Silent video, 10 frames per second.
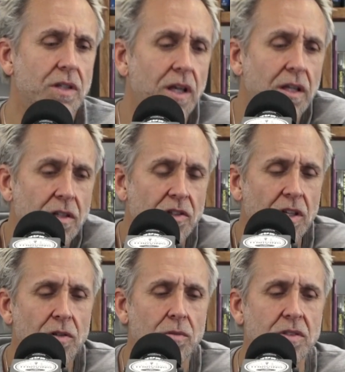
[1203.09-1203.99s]
And the
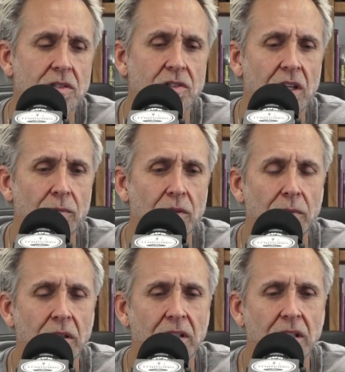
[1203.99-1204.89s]
agenda was to jam with
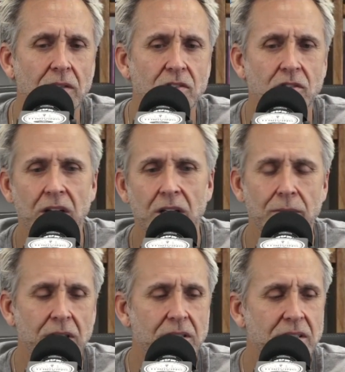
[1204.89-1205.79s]
Monkey, and I was trying to
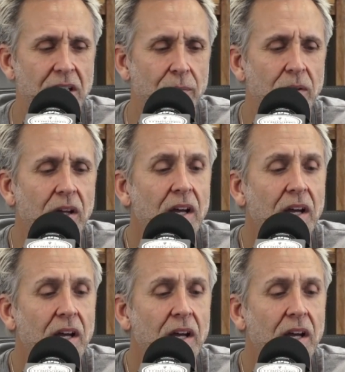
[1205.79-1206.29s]
make this happen.